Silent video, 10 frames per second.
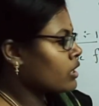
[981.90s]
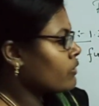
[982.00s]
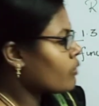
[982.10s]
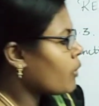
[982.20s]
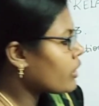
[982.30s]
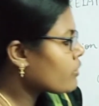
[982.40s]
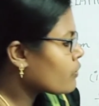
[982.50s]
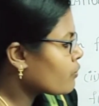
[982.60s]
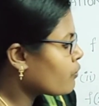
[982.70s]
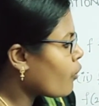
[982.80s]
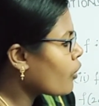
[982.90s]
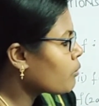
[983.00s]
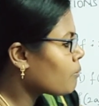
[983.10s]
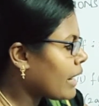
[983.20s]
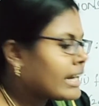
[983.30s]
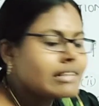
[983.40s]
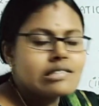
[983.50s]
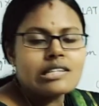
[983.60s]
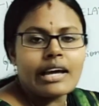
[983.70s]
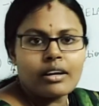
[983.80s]
So what is 4
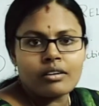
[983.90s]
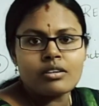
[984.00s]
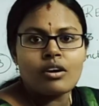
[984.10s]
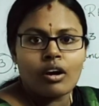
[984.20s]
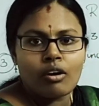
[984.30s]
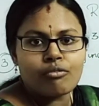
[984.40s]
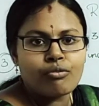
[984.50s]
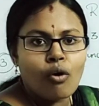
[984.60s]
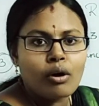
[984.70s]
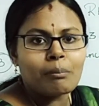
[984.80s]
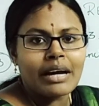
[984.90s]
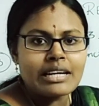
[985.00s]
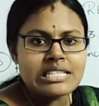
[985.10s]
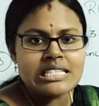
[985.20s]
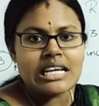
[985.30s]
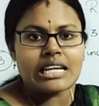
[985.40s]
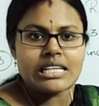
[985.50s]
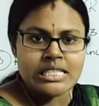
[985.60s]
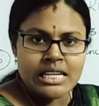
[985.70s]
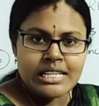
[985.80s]
minus 10? 4 minus 10
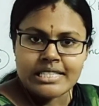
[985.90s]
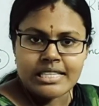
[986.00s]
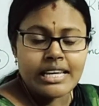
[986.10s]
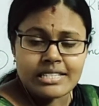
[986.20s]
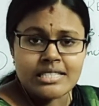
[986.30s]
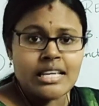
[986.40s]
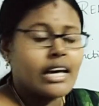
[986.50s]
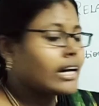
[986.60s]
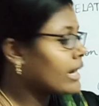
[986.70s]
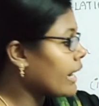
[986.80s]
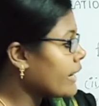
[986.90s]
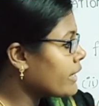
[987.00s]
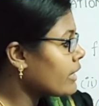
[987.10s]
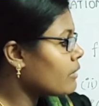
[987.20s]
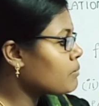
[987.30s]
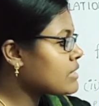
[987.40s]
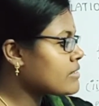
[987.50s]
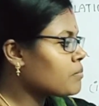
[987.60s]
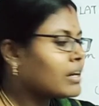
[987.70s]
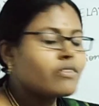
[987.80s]
is 6. Greater number
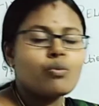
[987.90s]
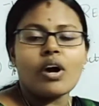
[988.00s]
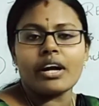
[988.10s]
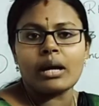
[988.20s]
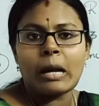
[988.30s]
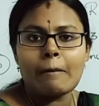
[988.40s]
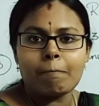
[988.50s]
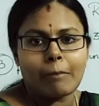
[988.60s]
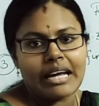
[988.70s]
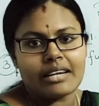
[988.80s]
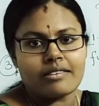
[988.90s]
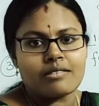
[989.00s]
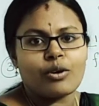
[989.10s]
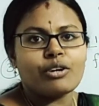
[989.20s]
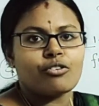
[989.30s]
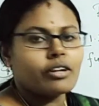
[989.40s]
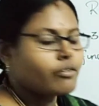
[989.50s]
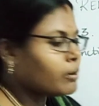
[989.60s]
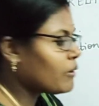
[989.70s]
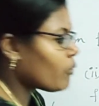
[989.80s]
symbol is what? Minus. So it
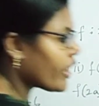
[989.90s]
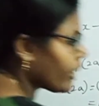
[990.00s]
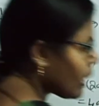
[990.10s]
will be what?